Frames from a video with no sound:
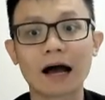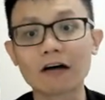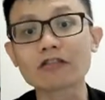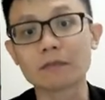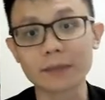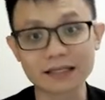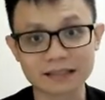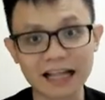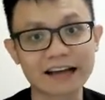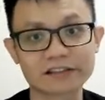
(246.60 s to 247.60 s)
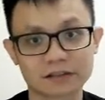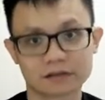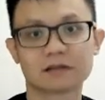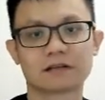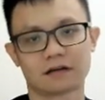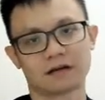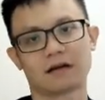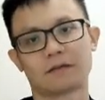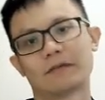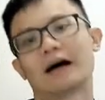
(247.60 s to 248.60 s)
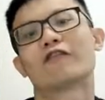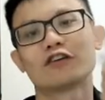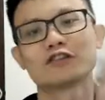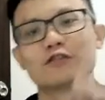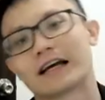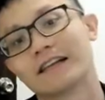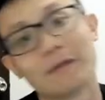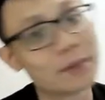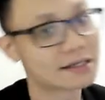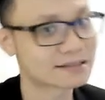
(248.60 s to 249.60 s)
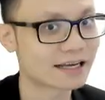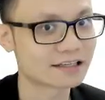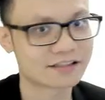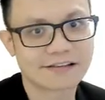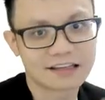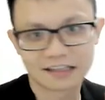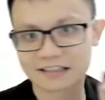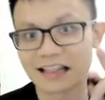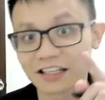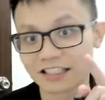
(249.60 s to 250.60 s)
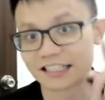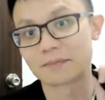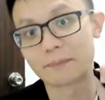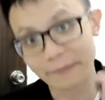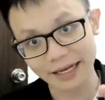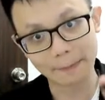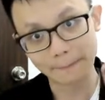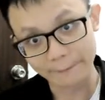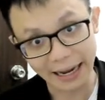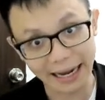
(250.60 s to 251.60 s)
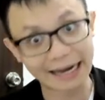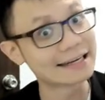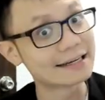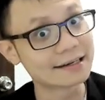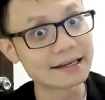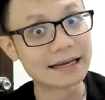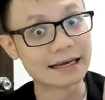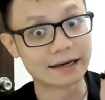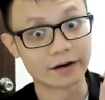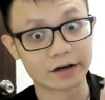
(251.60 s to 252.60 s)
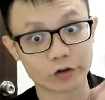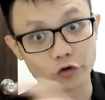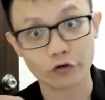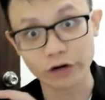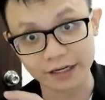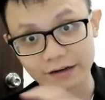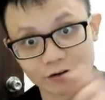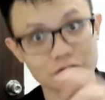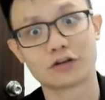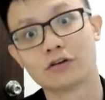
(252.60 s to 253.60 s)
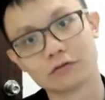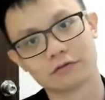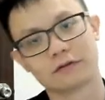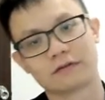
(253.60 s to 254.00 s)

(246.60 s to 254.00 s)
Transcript: to make starch? But of course you cannot make starch. Starch is made by the tree, not you.